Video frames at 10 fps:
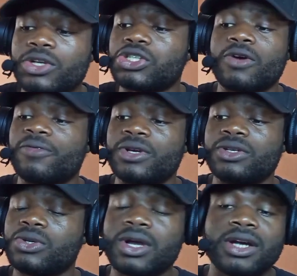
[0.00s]
We are
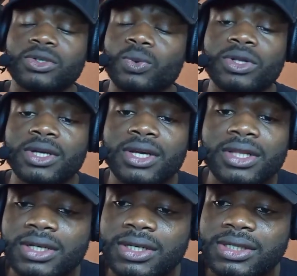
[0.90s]
sovereign. You guys are really
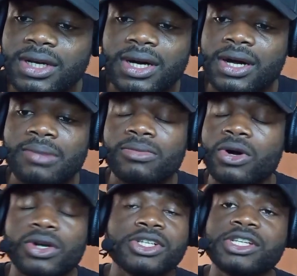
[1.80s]
killing it. Um,
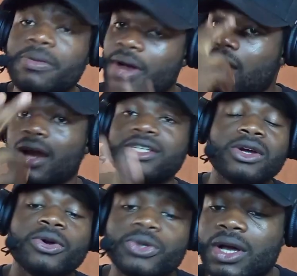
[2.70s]
honestly, my
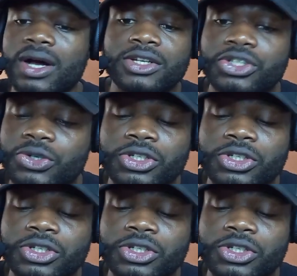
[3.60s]
eyes are on you guys.